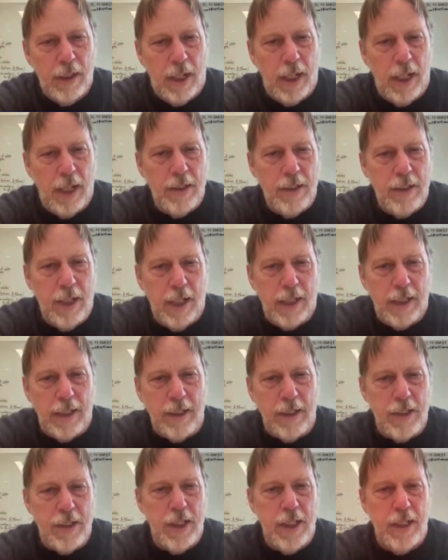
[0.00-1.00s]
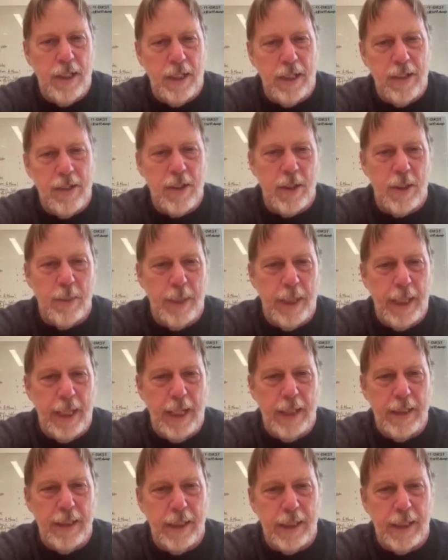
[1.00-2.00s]
I can see things in my
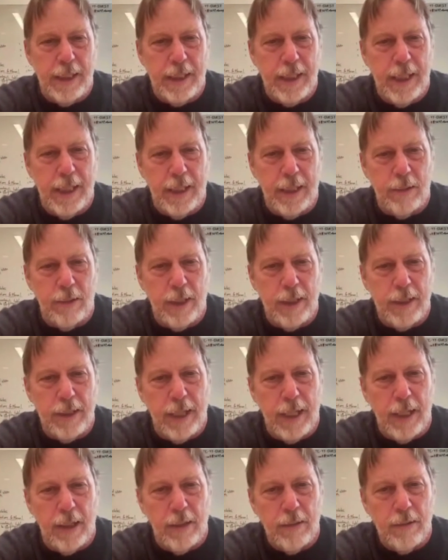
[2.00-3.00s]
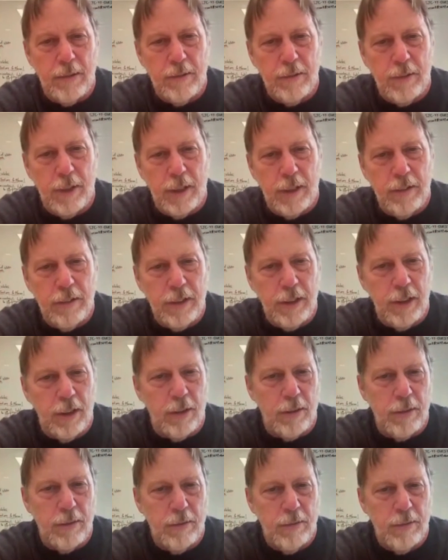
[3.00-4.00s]
head that I can't write down,
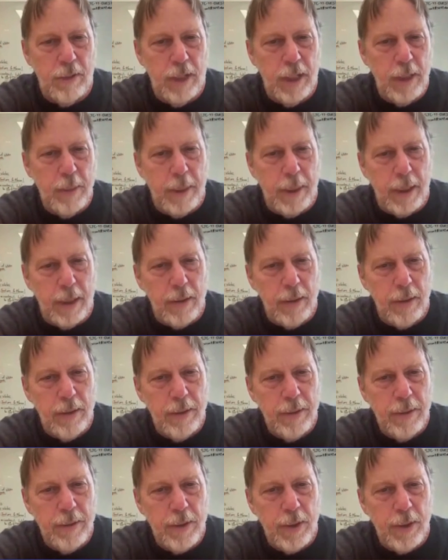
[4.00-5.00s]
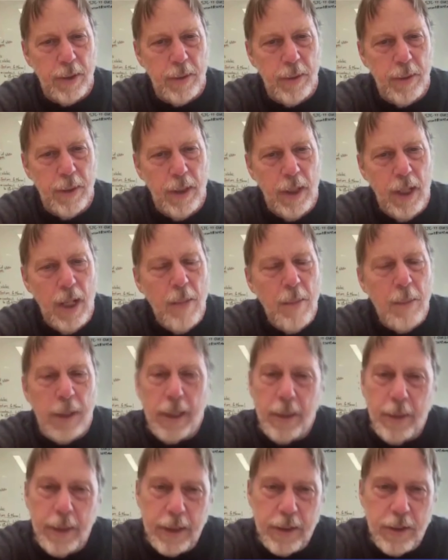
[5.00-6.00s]
write about. So, but
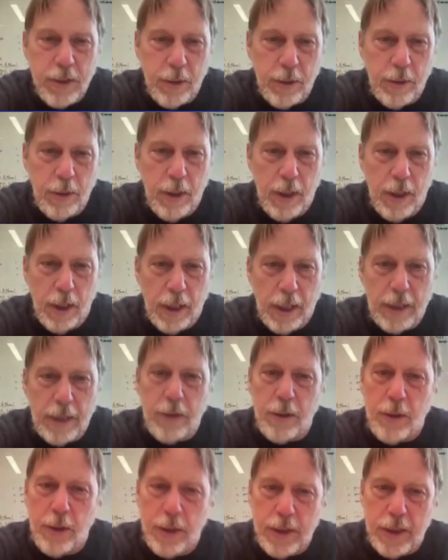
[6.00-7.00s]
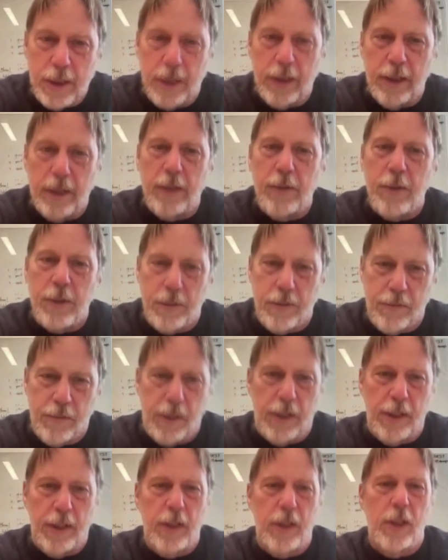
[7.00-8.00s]
anyway, so electrical engineering was a
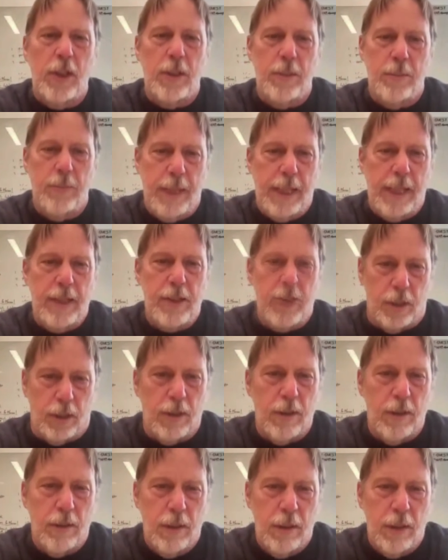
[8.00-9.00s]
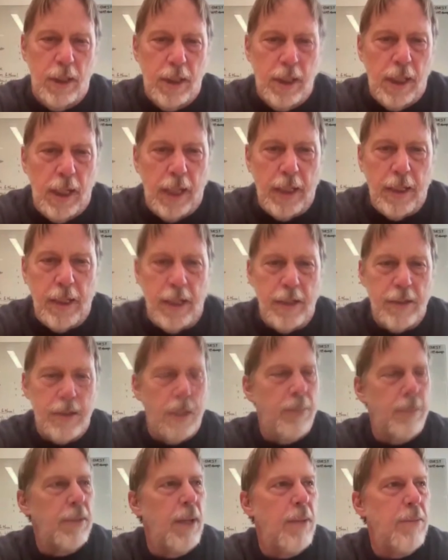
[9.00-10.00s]
very good major. And then
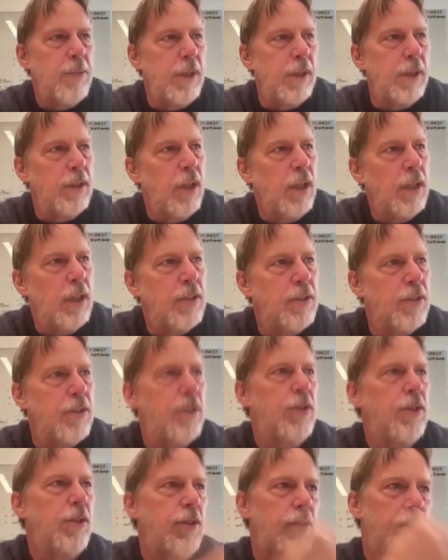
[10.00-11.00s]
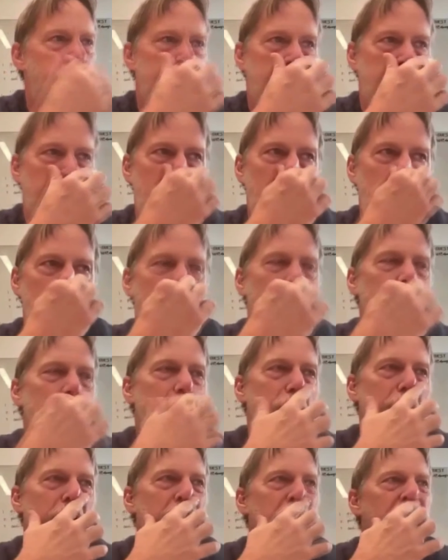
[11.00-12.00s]
sometimes I talk to students now
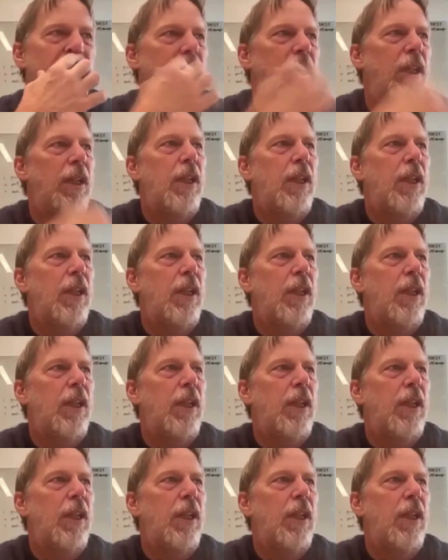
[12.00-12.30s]
who